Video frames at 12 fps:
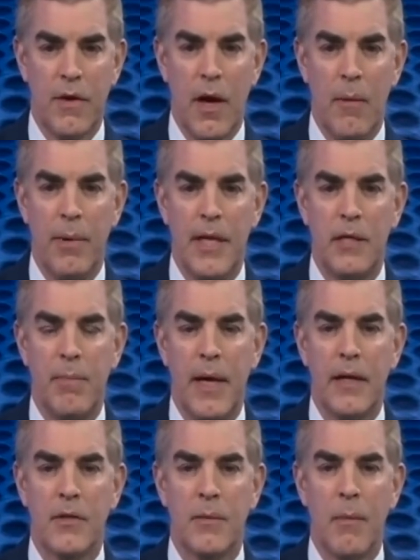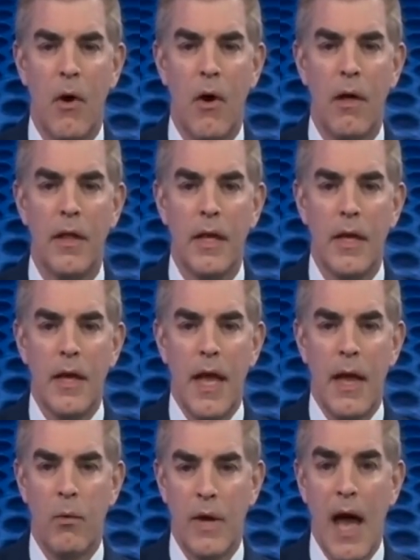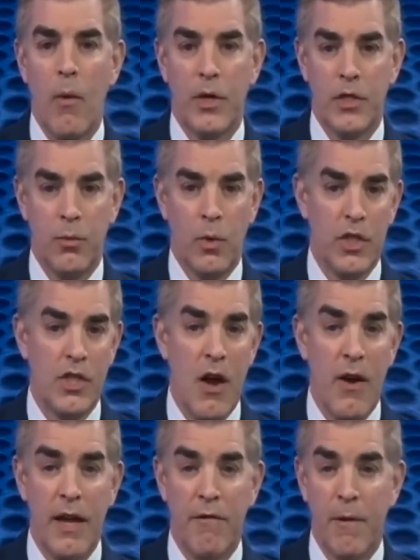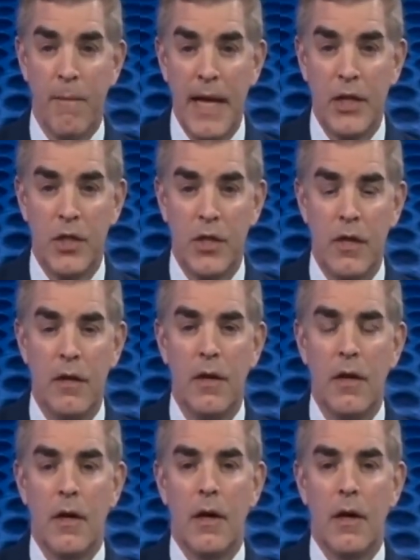companies, big and small. And now we're, we're sharing information.